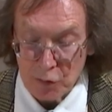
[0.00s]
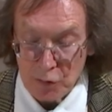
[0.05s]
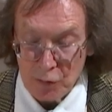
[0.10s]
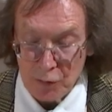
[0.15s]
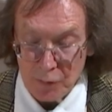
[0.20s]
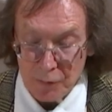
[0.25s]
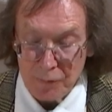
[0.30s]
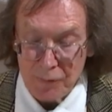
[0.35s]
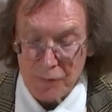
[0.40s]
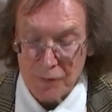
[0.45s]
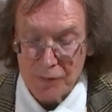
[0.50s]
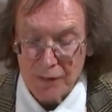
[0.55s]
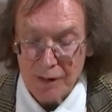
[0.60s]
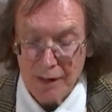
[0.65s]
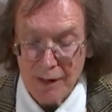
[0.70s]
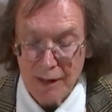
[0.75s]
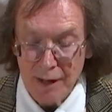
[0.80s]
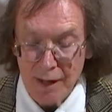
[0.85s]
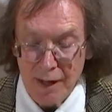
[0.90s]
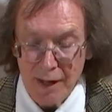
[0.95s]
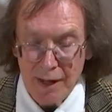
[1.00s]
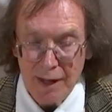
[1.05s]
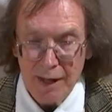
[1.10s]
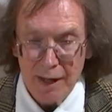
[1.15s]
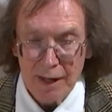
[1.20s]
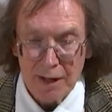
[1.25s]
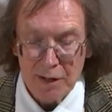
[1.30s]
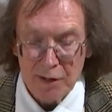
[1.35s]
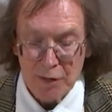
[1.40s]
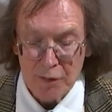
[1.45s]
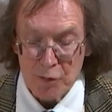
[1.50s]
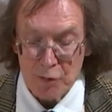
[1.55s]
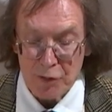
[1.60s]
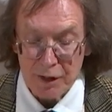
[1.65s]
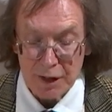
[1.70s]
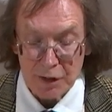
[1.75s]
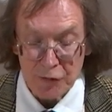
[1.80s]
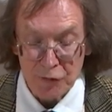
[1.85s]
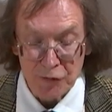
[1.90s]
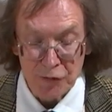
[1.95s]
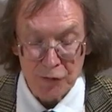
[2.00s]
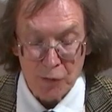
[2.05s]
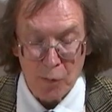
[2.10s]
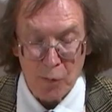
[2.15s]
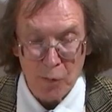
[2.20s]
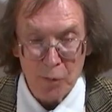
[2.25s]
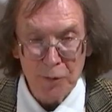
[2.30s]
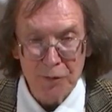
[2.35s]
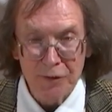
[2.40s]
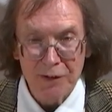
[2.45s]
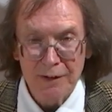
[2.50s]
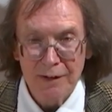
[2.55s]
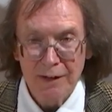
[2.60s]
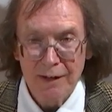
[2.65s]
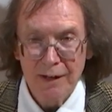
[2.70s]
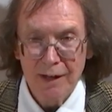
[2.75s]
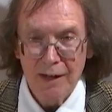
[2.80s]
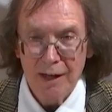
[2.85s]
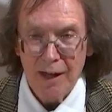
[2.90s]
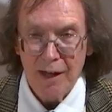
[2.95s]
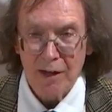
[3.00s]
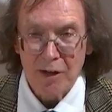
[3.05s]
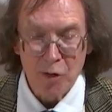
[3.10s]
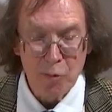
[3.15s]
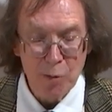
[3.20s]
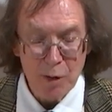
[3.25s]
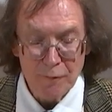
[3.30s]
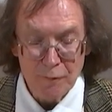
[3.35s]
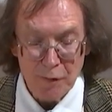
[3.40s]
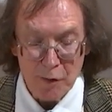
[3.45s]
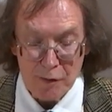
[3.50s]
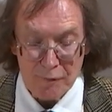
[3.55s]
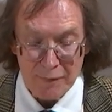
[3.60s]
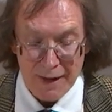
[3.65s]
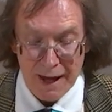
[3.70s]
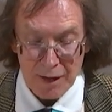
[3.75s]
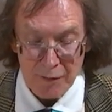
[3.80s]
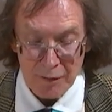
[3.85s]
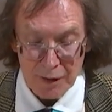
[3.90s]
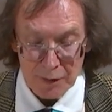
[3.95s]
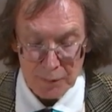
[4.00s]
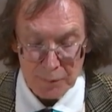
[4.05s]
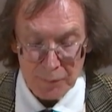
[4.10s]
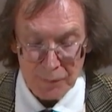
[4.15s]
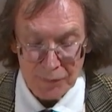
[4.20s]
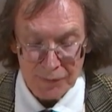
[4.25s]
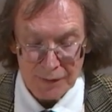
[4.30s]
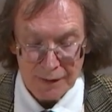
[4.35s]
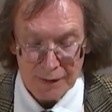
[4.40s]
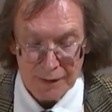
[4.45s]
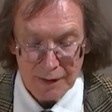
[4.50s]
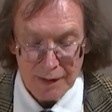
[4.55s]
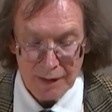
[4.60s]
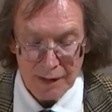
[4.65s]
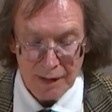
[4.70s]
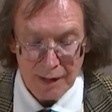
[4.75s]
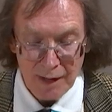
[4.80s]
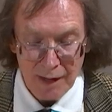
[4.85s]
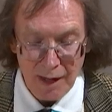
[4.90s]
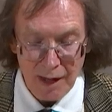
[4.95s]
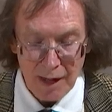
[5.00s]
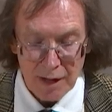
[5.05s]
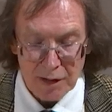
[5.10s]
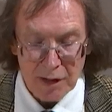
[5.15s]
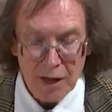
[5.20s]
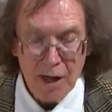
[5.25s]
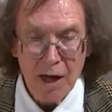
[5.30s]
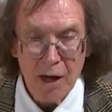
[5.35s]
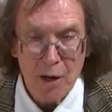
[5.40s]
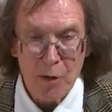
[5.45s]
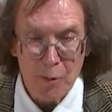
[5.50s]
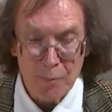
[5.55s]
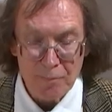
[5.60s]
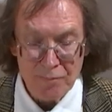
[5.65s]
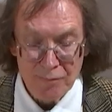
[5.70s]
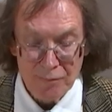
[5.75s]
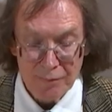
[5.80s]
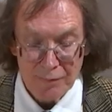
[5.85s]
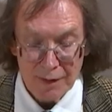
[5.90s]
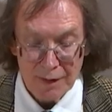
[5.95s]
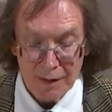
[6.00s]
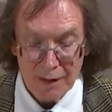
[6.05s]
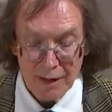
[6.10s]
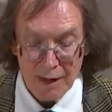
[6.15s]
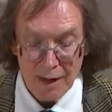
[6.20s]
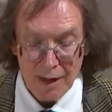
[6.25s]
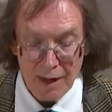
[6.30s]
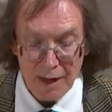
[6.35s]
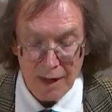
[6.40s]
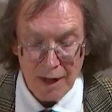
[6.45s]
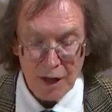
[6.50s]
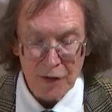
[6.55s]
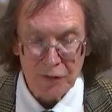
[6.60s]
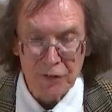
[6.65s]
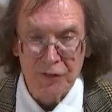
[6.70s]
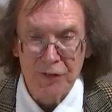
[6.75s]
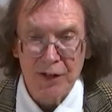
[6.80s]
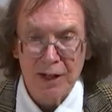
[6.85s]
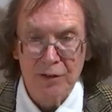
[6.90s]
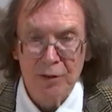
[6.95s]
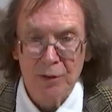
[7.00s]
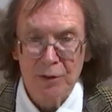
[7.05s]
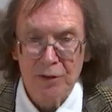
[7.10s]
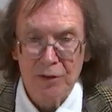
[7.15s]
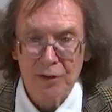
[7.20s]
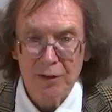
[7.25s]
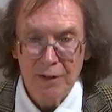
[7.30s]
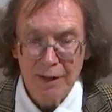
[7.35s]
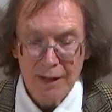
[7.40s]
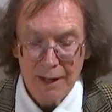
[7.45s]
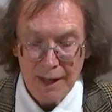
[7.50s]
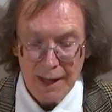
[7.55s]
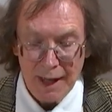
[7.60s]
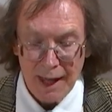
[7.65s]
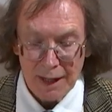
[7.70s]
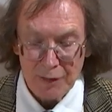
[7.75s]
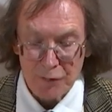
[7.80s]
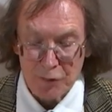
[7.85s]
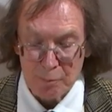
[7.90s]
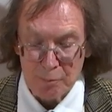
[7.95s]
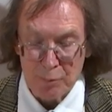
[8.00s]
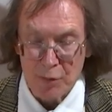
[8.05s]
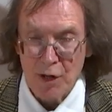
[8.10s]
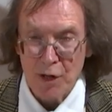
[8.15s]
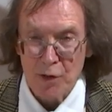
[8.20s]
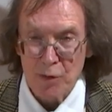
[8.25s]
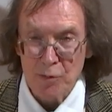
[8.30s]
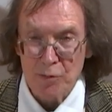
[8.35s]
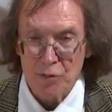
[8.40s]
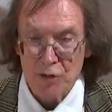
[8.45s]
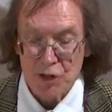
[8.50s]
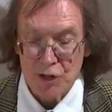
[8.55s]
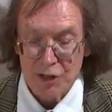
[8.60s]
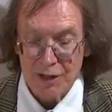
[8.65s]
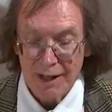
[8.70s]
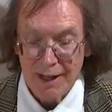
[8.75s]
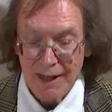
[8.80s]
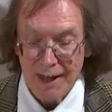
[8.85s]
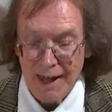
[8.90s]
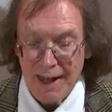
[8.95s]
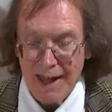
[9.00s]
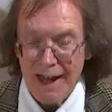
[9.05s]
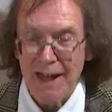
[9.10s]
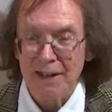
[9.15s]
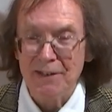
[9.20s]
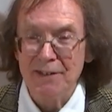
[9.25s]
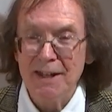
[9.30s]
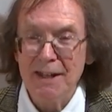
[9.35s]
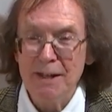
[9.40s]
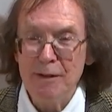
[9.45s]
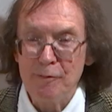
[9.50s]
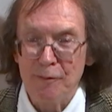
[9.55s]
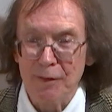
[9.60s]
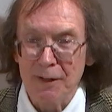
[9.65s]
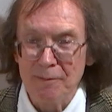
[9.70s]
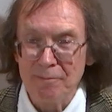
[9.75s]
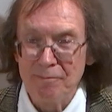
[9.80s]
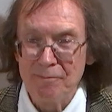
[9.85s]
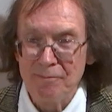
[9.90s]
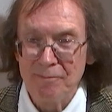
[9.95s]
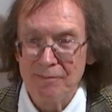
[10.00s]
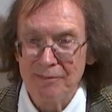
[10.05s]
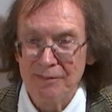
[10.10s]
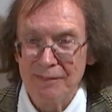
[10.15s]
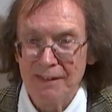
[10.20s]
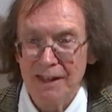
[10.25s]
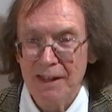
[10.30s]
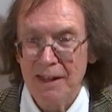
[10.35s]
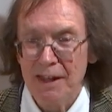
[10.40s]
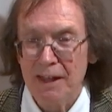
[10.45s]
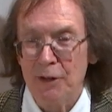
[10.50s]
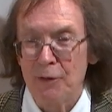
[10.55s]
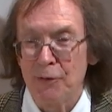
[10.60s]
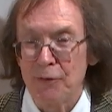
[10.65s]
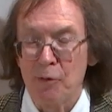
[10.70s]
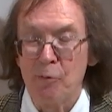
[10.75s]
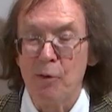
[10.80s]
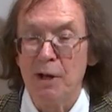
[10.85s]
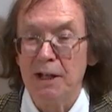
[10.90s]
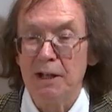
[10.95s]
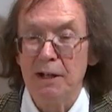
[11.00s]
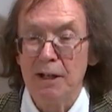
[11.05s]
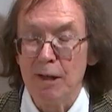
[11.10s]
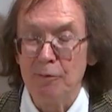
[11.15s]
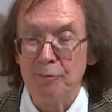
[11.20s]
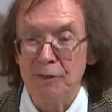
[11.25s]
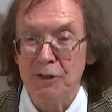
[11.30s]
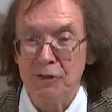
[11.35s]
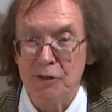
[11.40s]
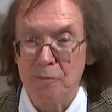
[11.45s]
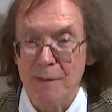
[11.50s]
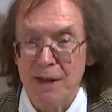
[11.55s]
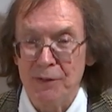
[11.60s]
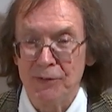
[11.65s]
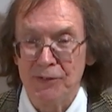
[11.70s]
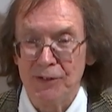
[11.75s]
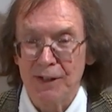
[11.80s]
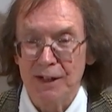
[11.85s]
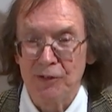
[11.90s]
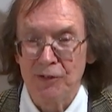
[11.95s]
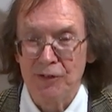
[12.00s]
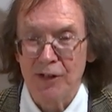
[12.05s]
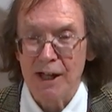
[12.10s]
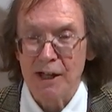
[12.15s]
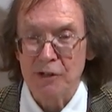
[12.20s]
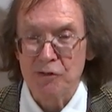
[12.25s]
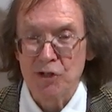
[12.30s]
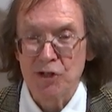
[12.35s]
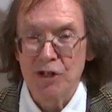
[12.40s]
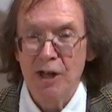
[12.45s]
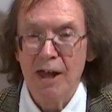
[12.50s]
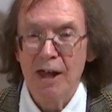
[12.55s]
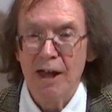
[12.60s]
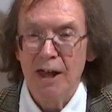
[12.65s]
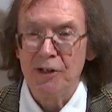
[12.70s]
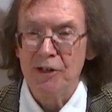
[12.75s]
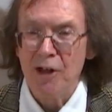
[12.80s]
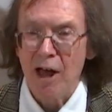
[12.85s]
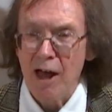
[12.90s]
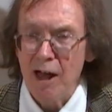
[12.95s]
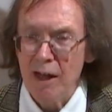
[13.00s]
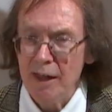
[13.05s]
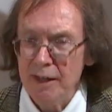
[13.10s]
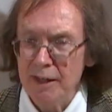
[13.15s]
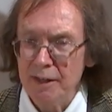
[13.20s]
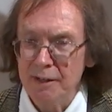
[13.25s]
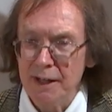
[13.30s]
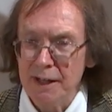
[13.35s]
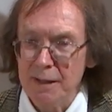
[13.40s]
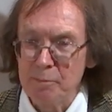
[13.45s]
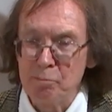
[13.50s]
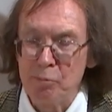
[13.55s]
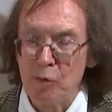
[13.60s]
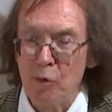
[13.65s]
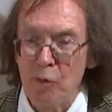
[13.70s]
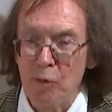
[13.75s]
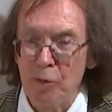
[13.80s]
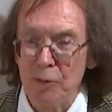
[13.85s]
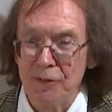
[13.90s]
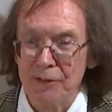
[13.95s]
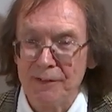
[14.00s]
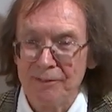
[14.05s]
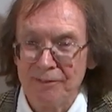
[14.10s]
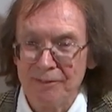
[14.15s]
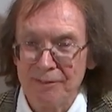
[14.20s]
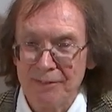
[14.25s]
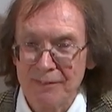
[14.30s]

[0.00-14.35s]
goods, including a sword, a quiver of arrows, a comb, a sickle and a brooch, and even, here's the really lovely domestic touch, an ironing board.